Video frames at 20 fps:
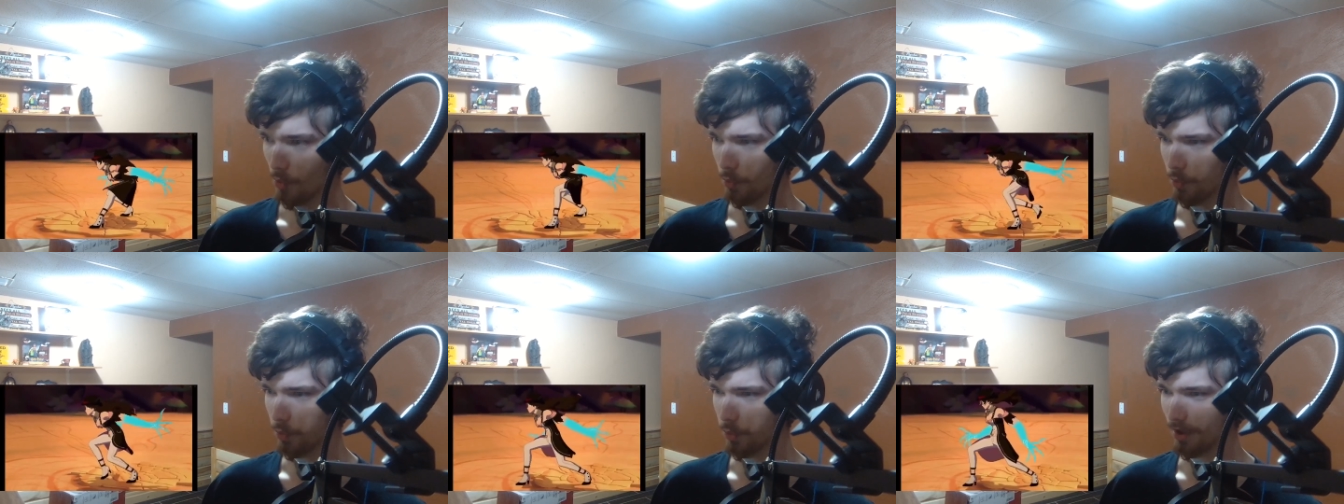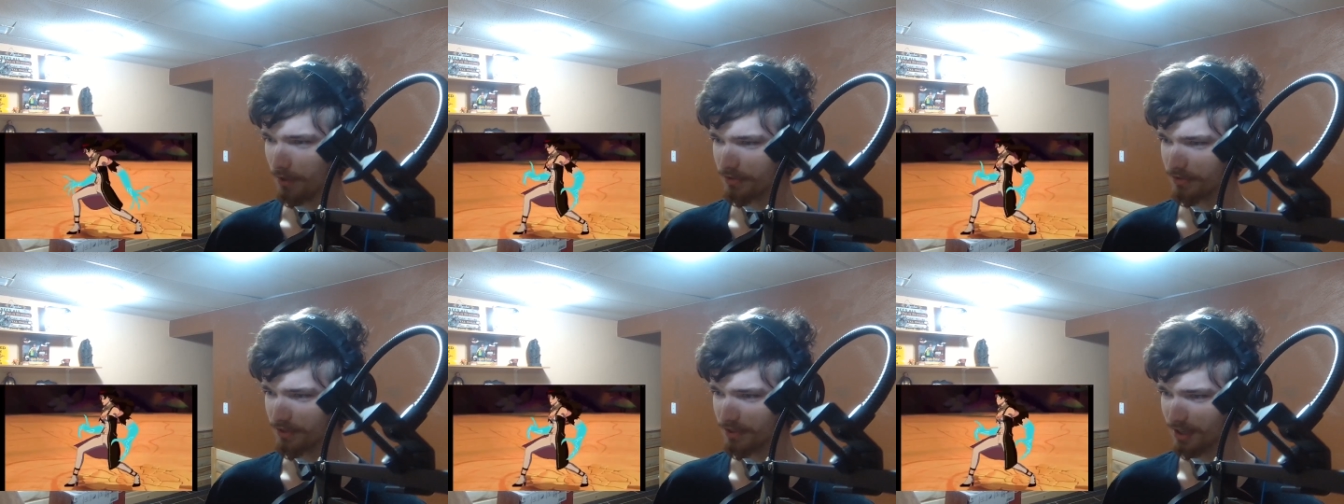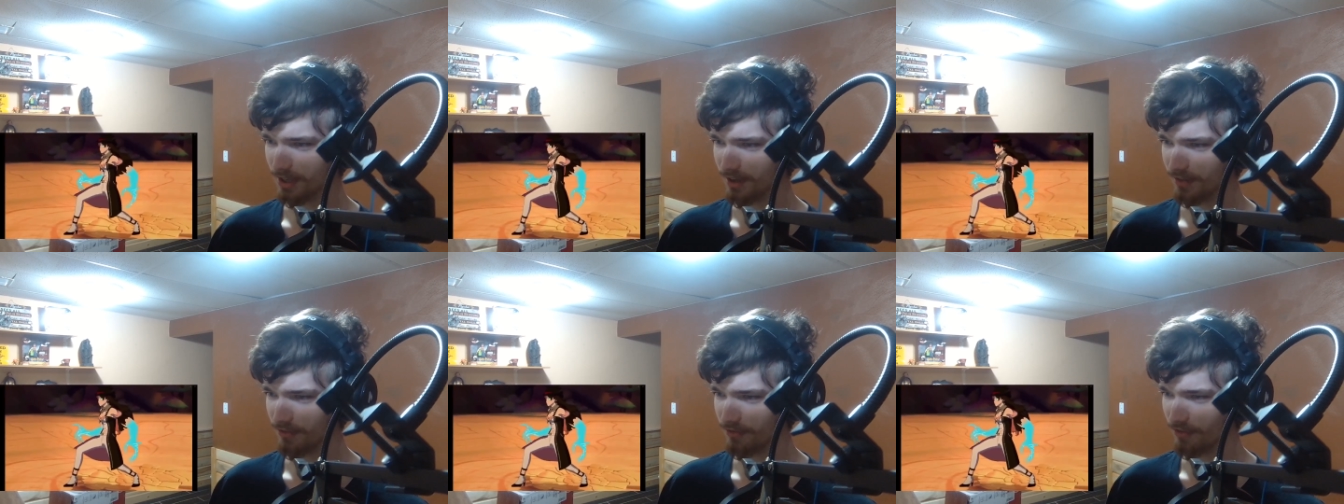What
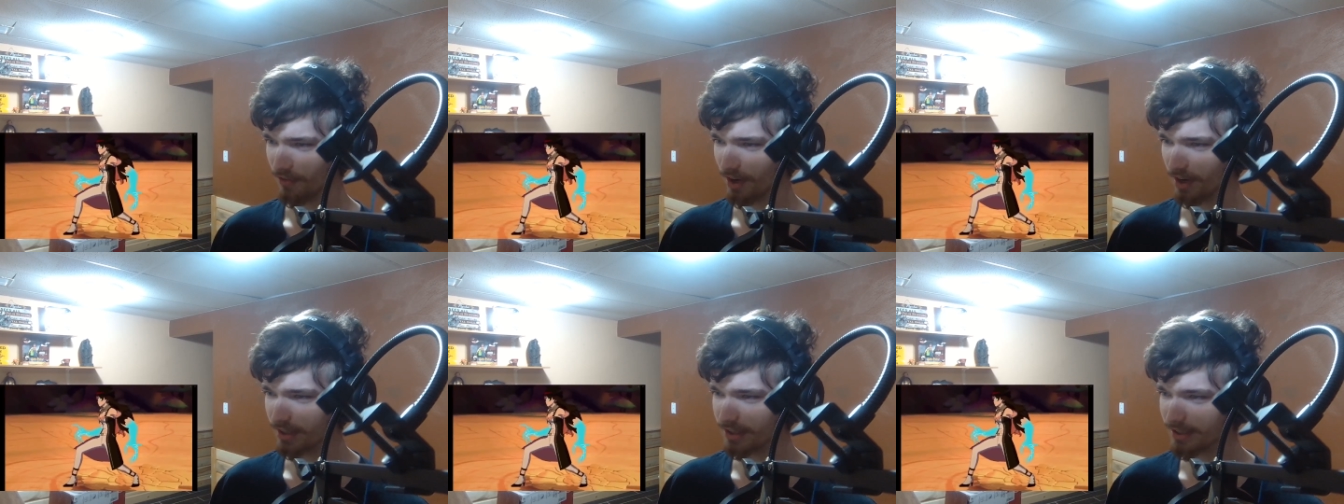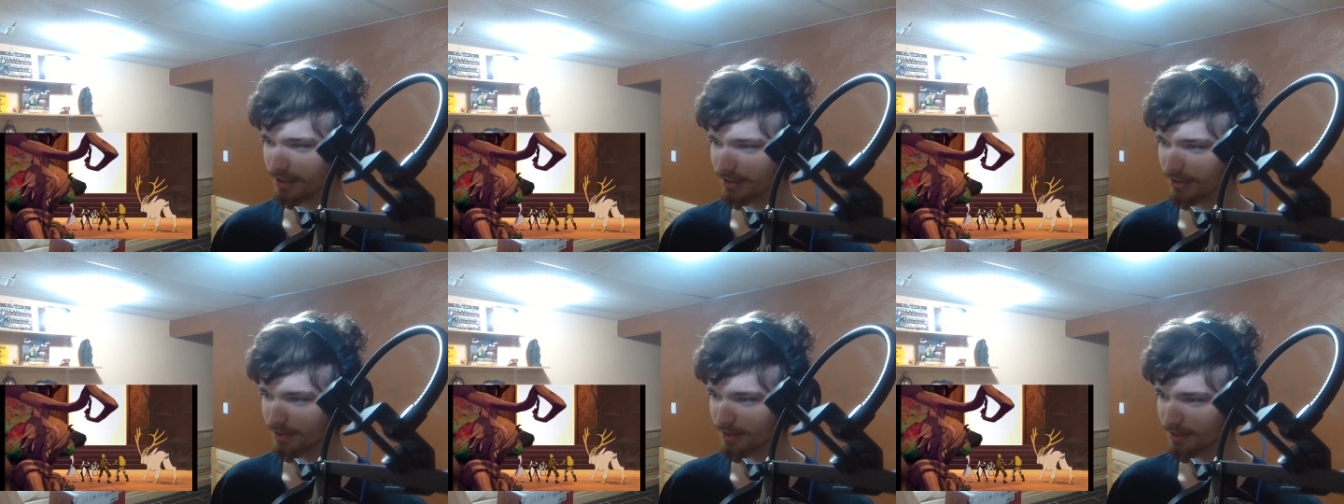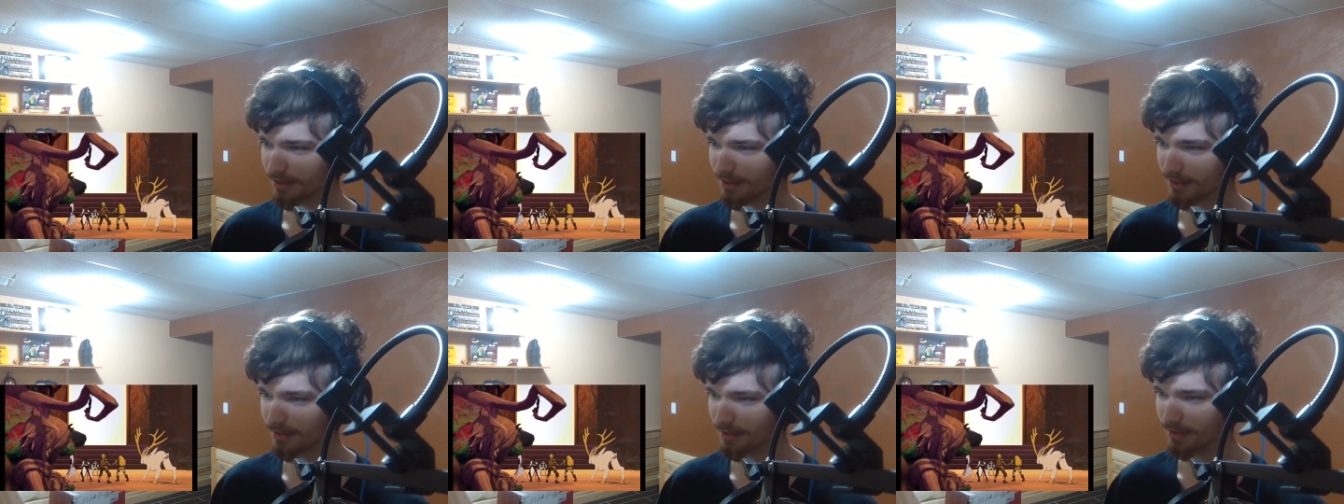the fuck?
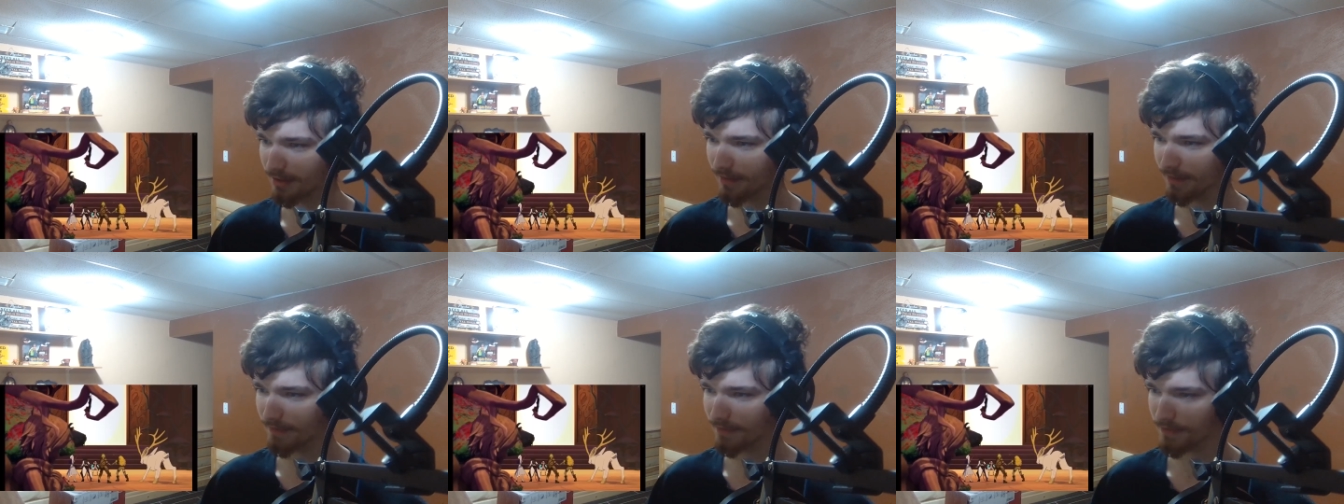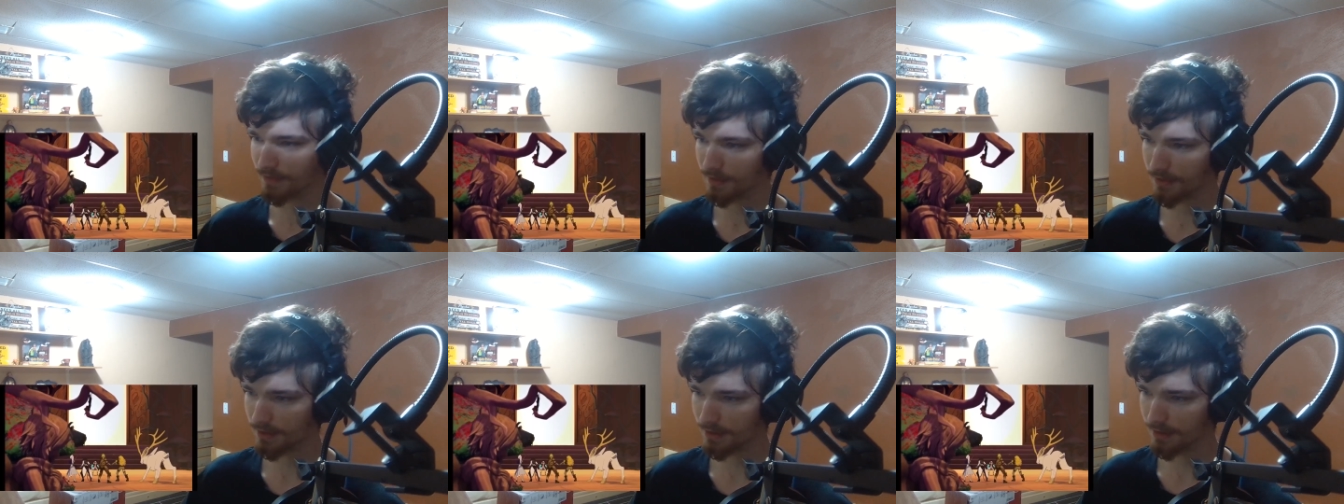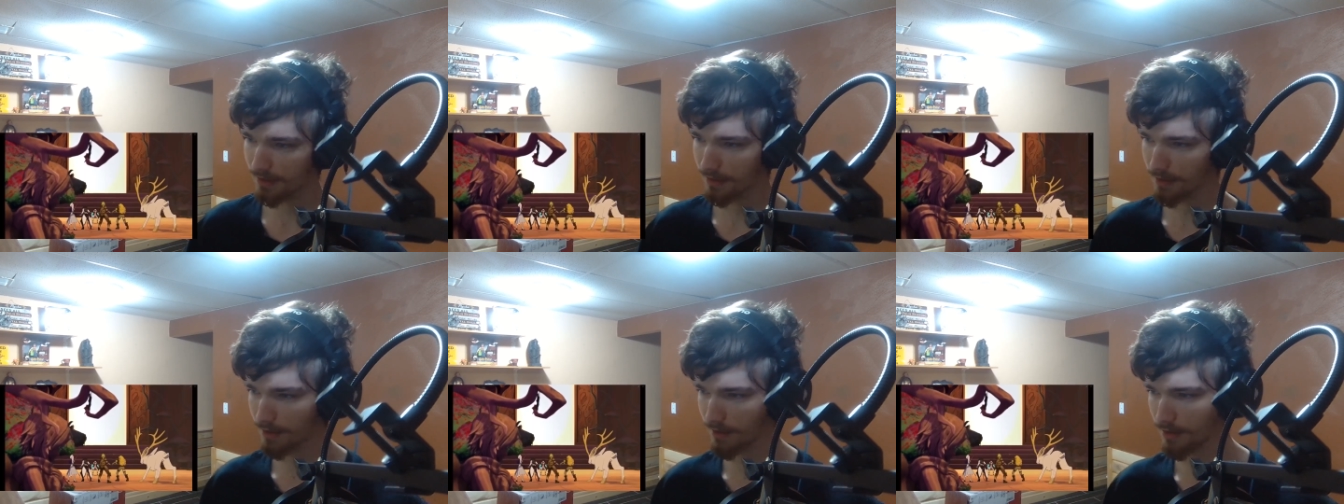
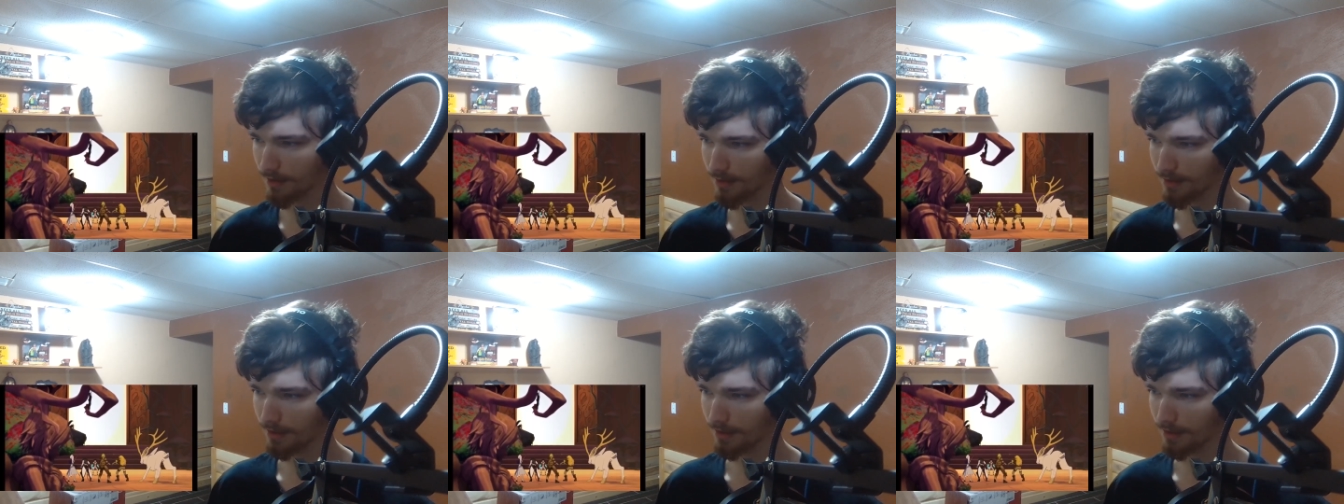She's